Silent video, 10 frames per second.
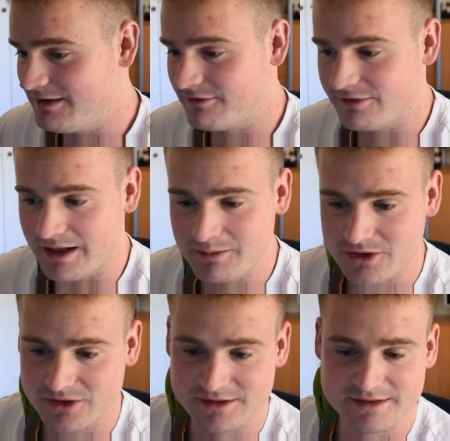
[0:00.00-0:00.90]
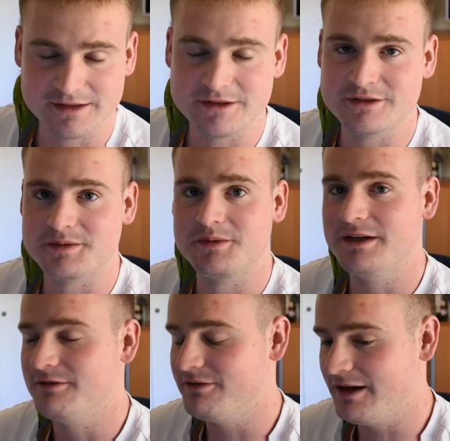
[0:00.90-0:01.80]
inflammatory cells
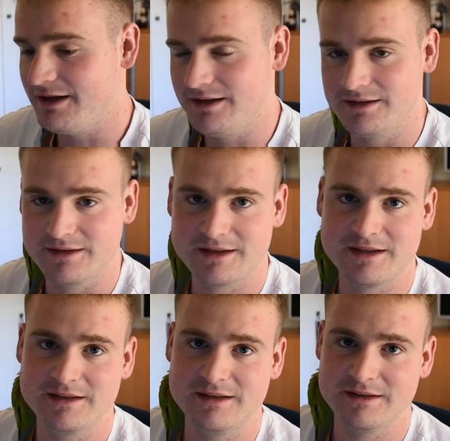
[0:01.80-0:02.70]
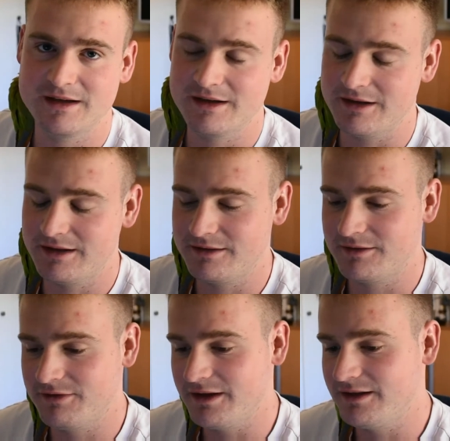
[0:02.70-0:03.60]
invading the kidney,
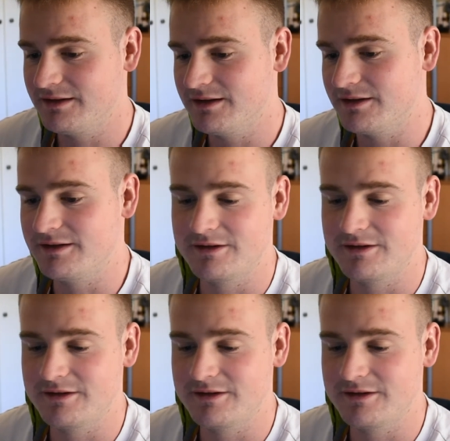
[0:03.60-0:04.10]
the